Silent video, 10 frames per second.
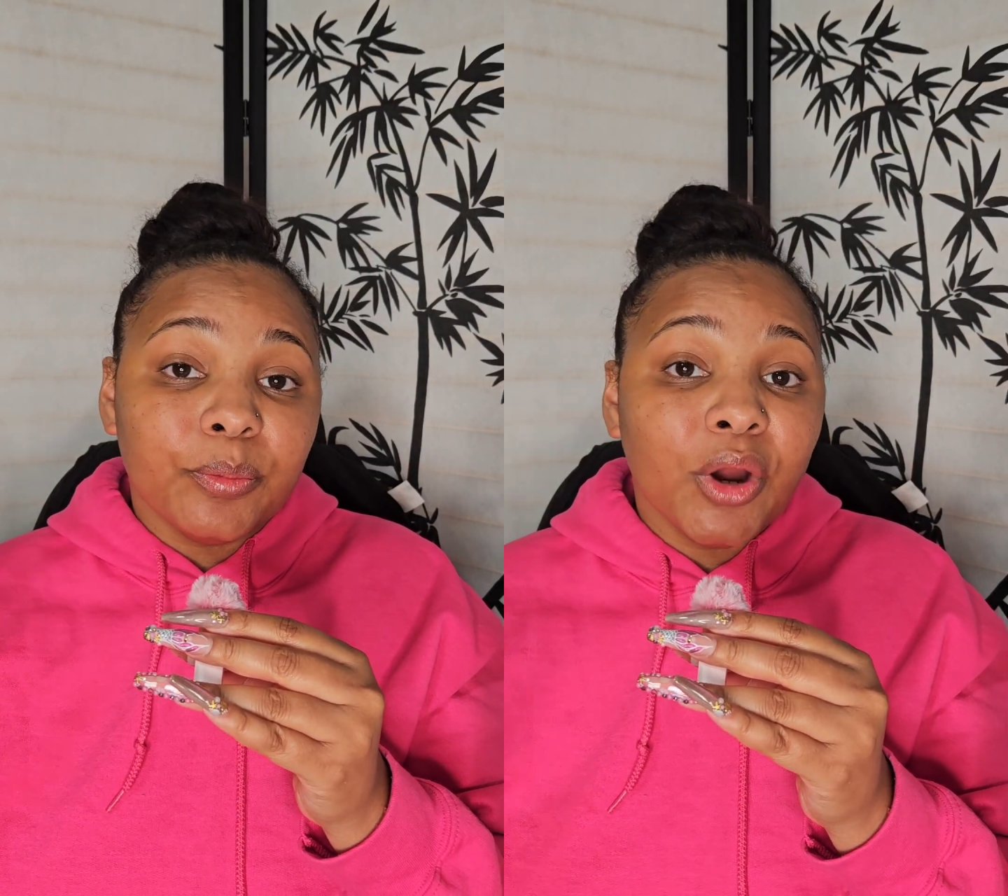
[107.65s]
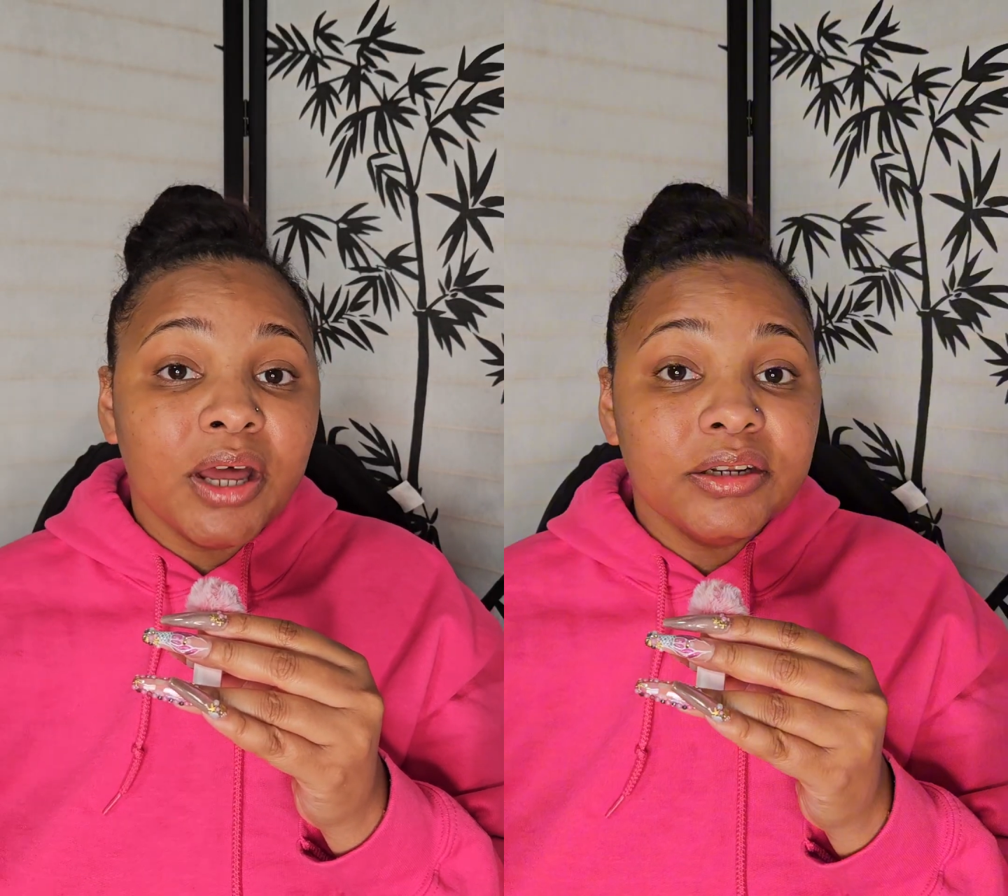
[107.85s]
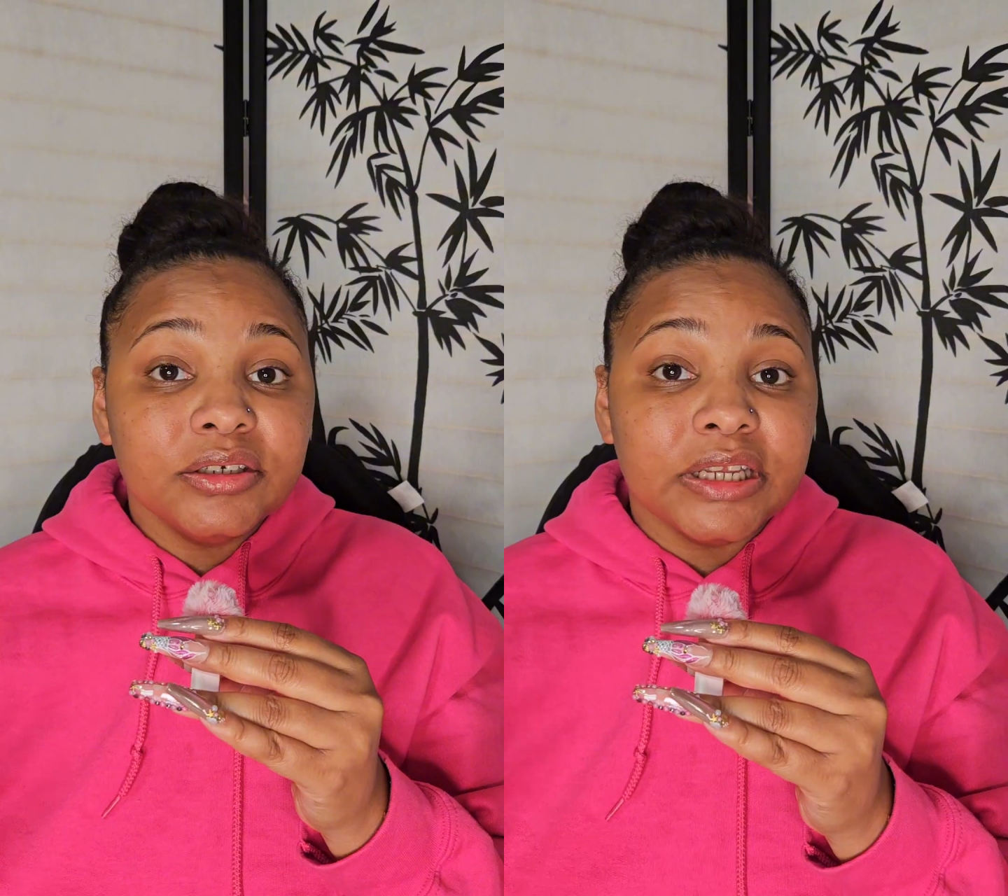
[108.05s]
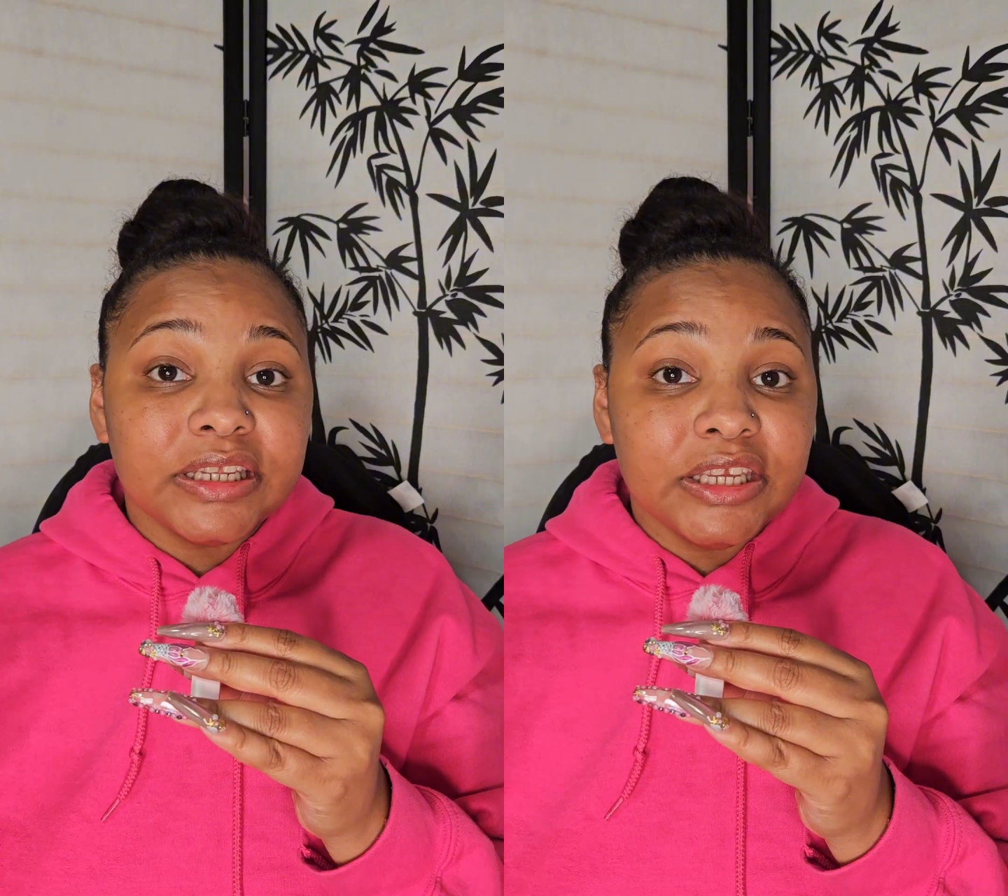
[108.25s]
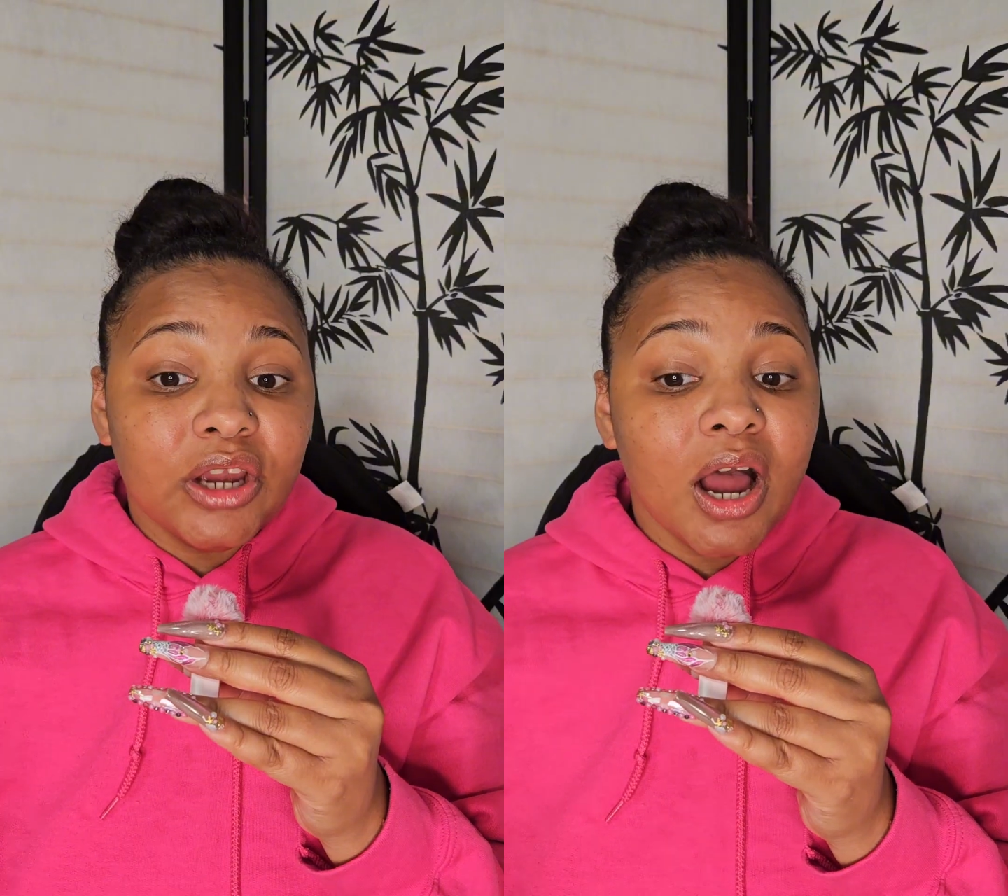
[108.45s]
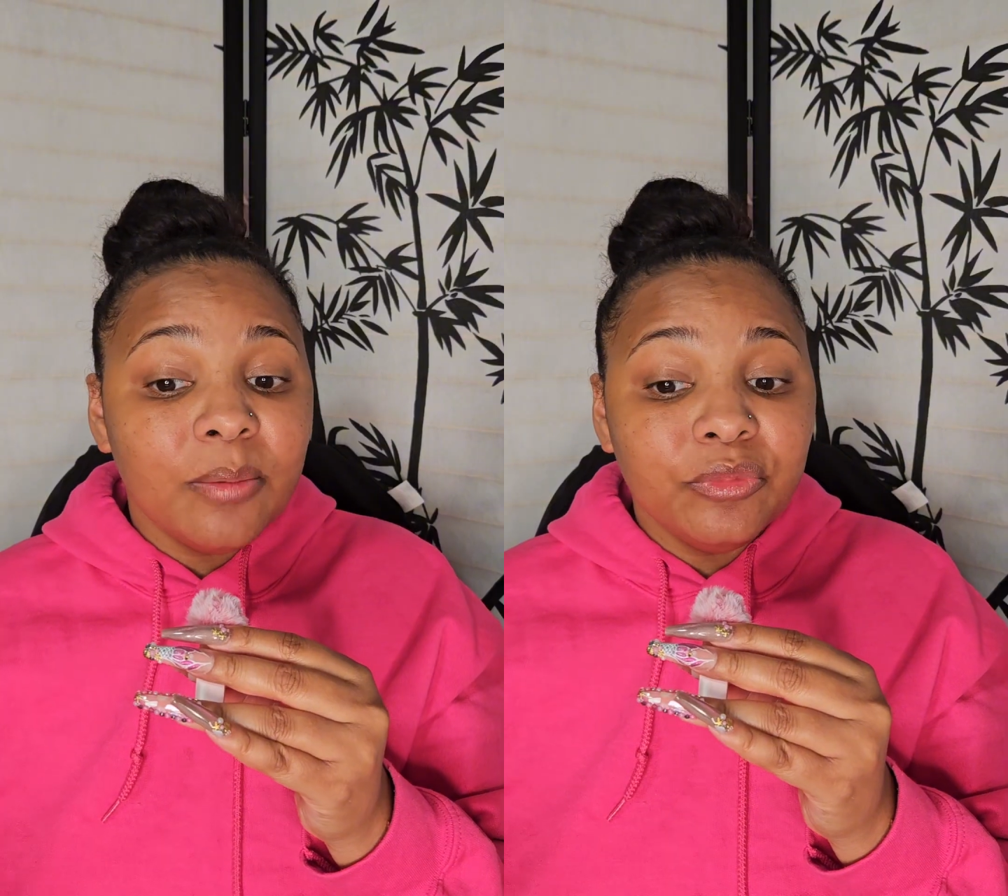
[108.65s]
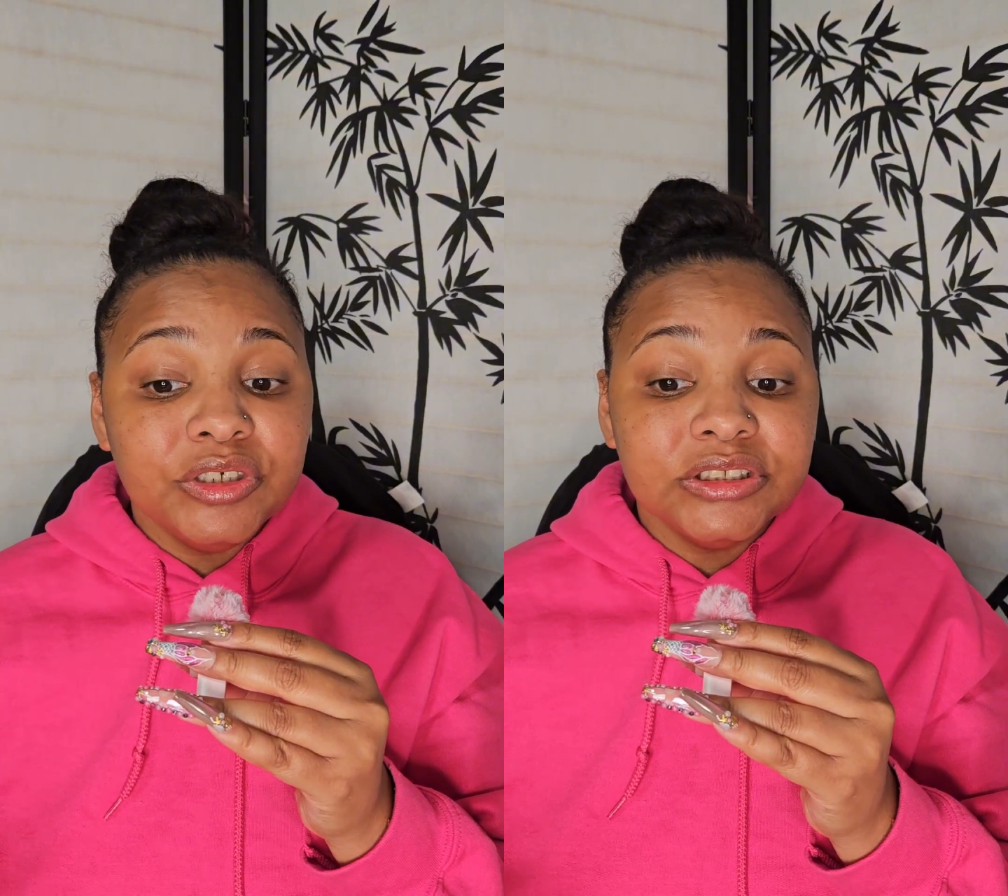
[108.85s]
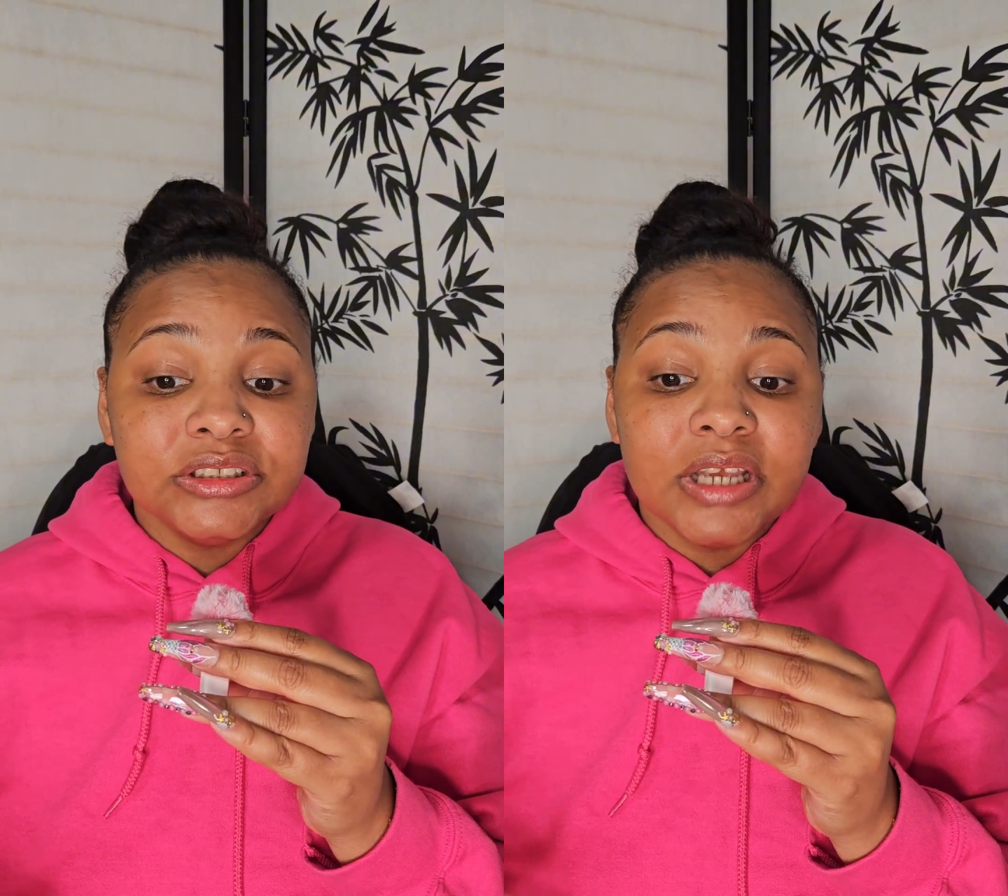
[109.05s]
product and
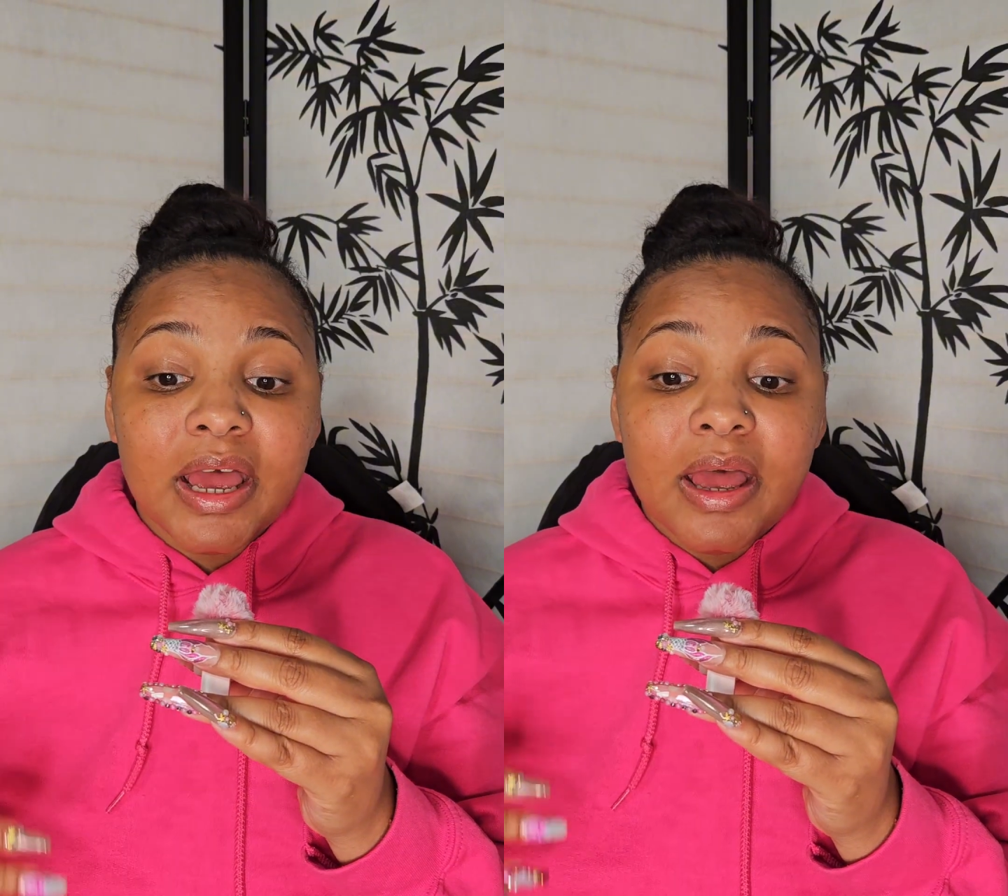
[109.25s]
e-commerce.